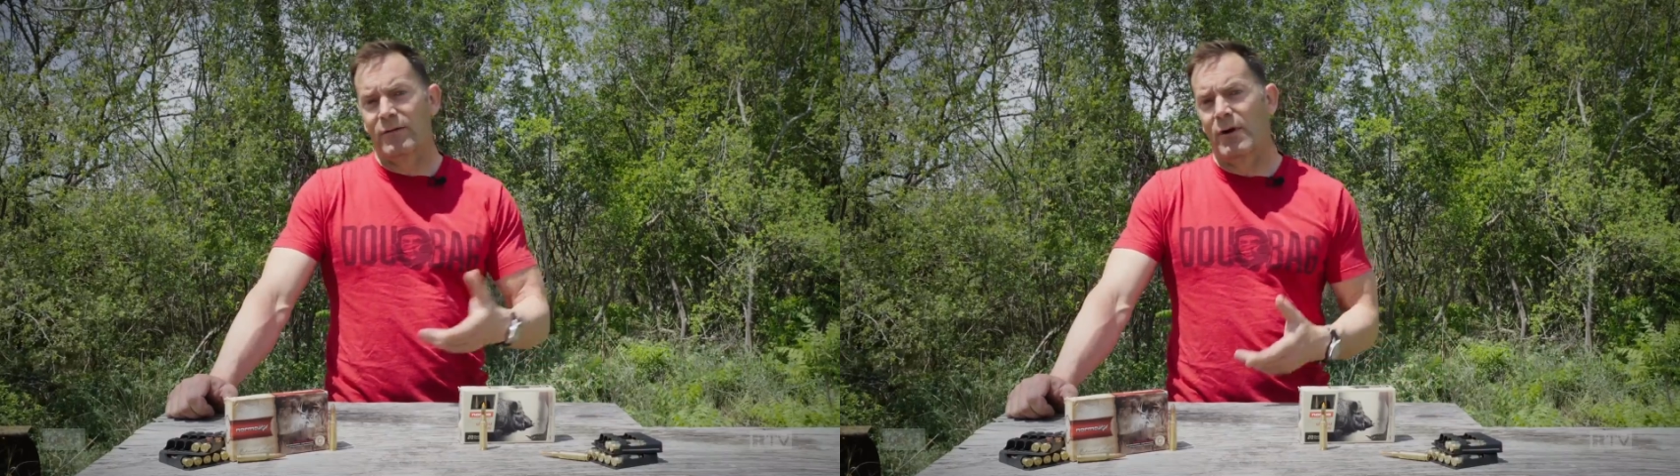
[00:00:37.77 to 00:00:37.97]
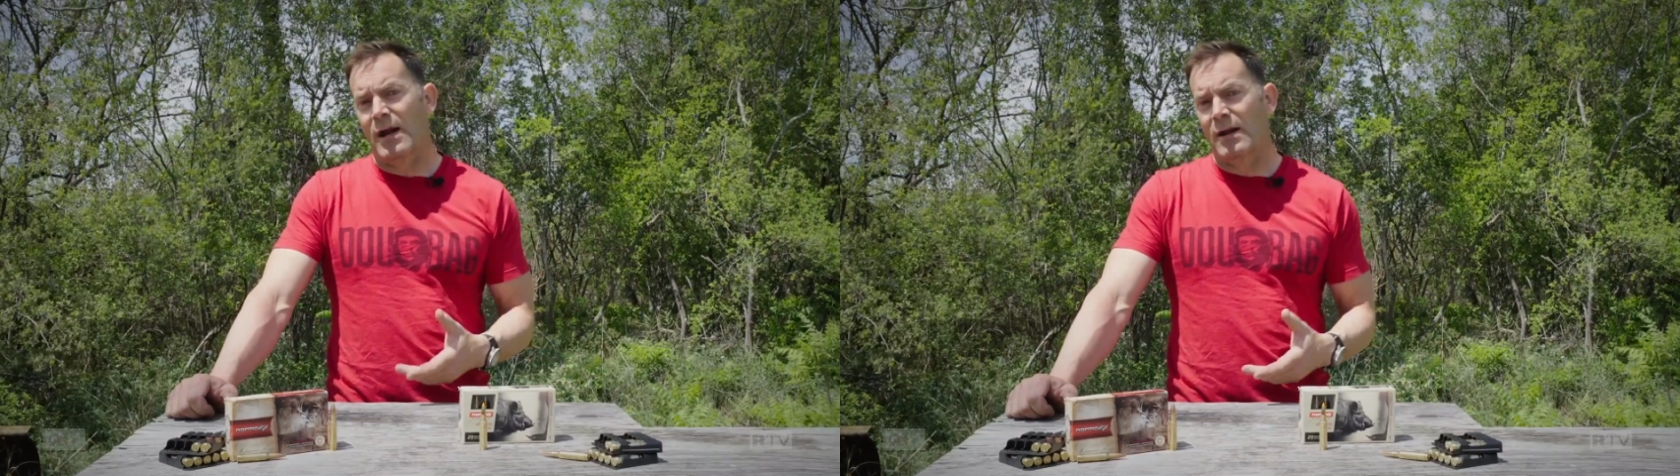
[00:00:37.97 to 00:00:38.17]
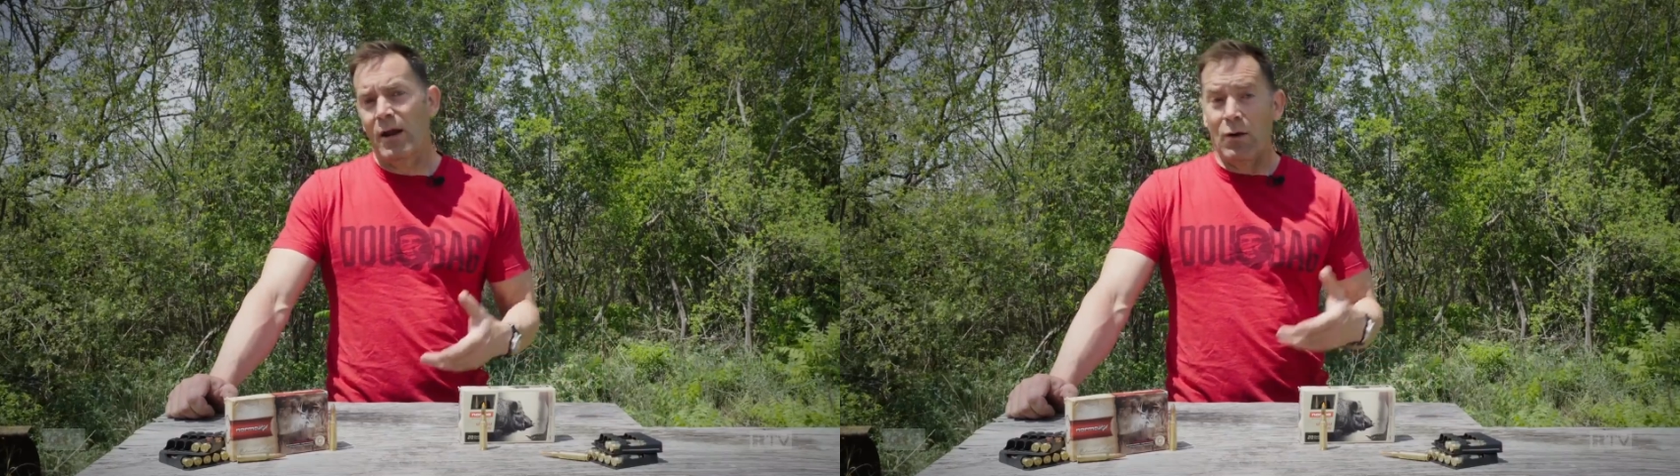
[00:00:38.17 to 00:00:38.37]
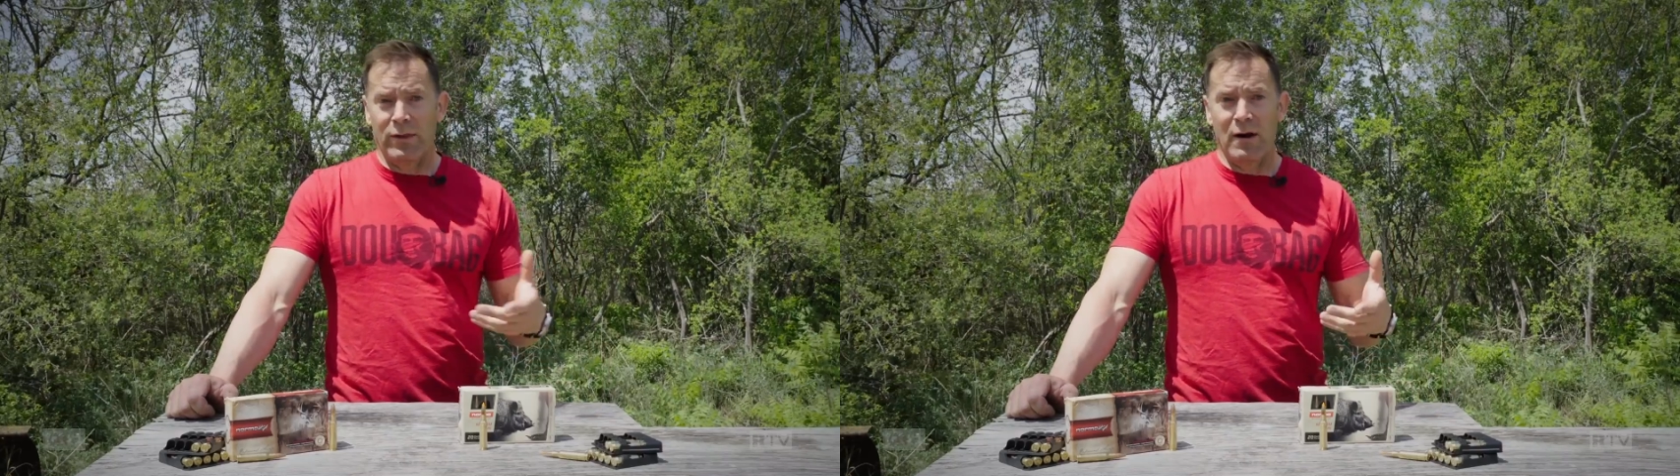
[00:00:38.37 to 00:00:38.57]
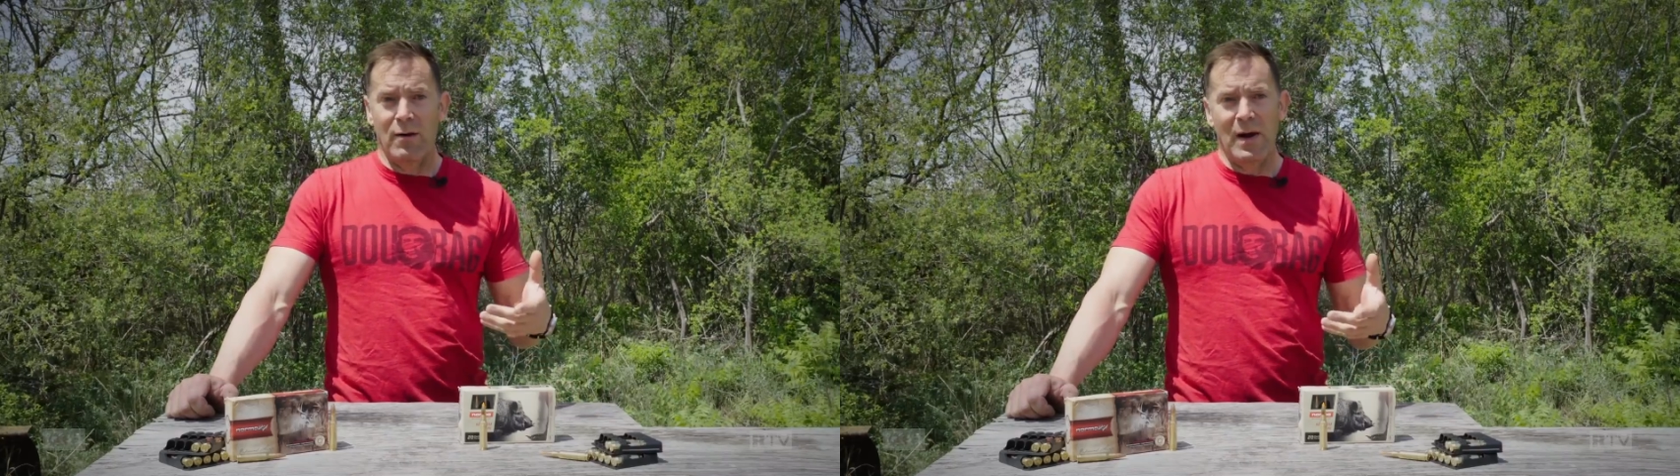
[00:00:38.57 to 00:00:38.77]
grain or
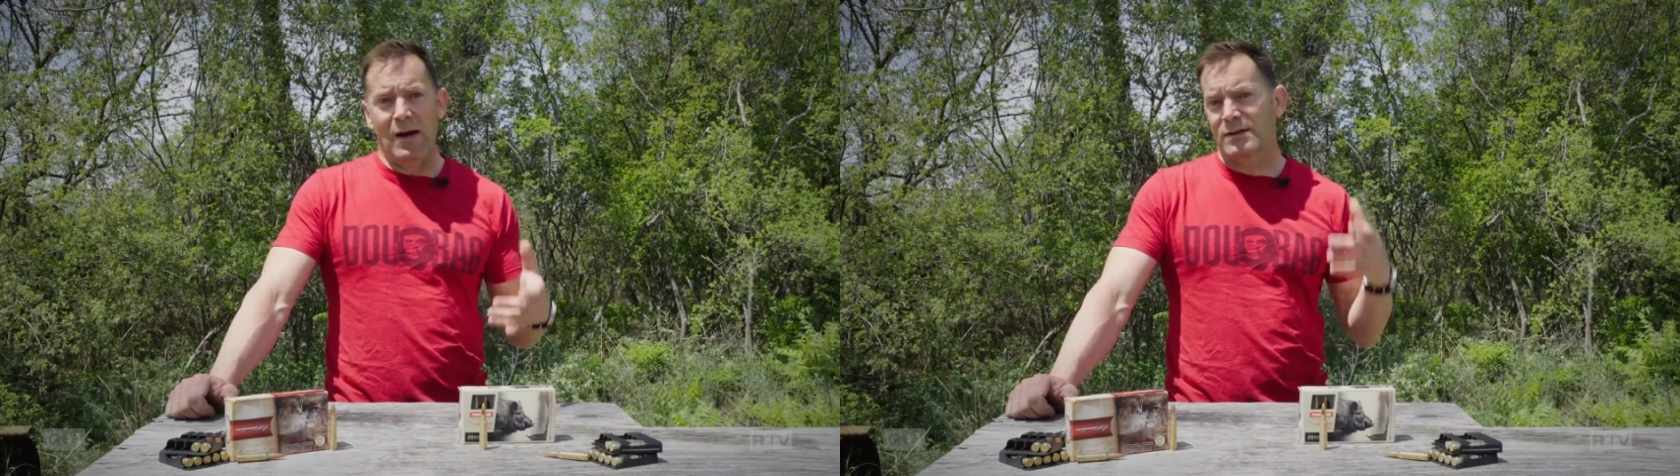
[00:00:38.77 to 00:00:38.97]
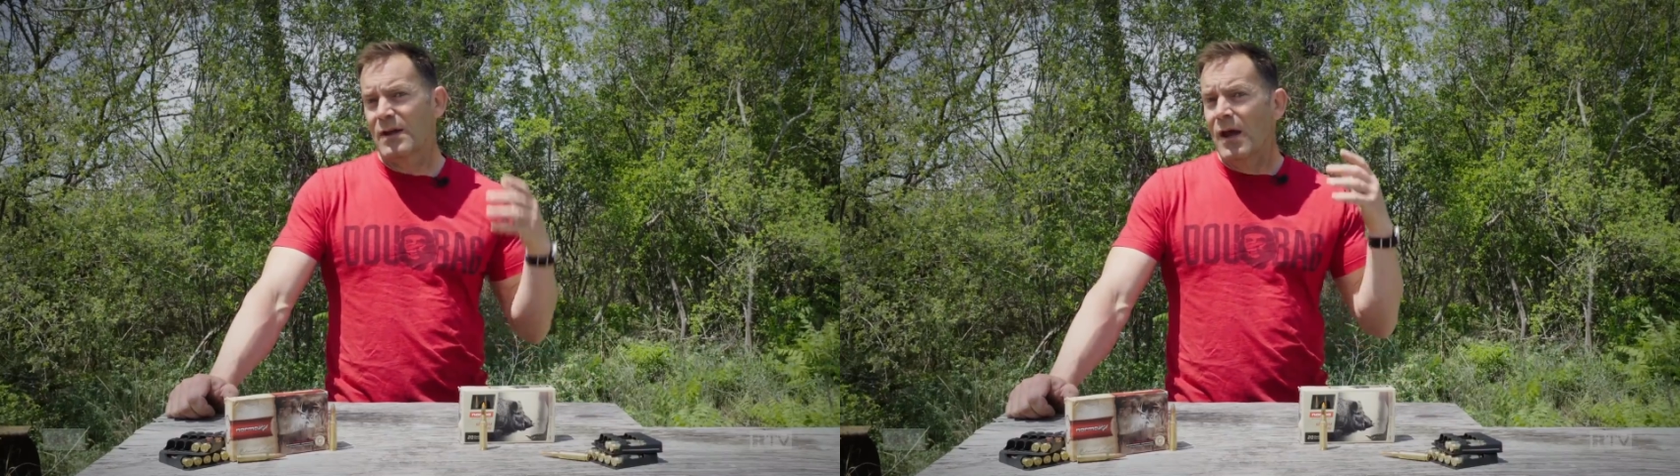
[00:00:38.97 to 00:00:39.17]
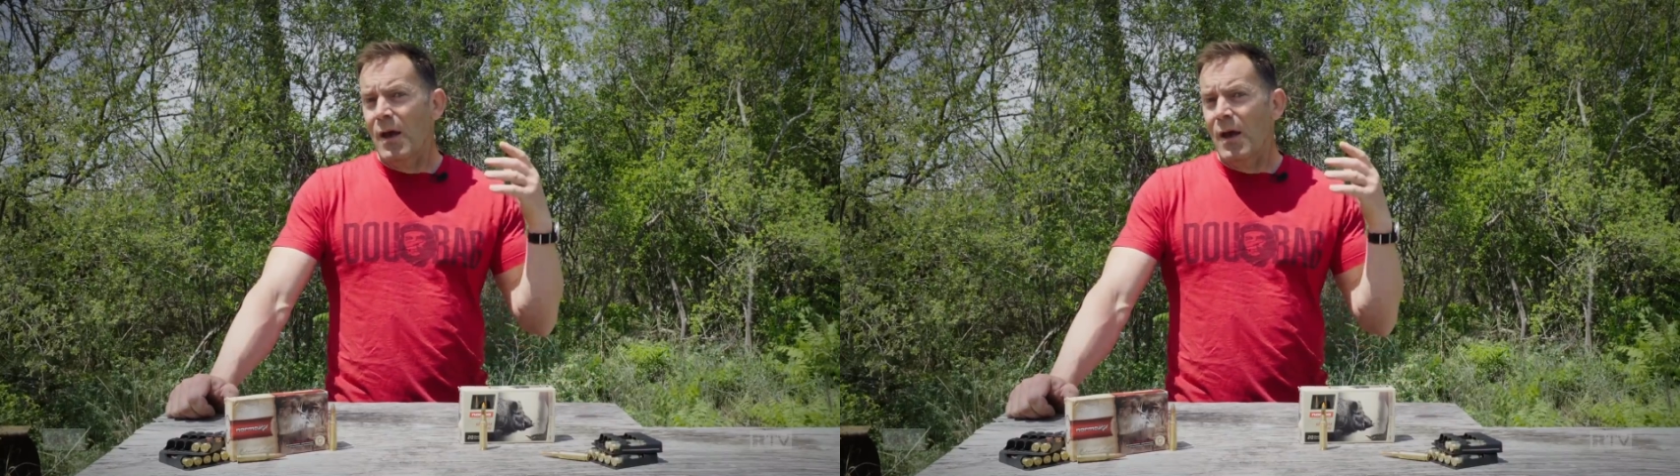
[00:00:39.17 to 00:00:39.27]
thereabouts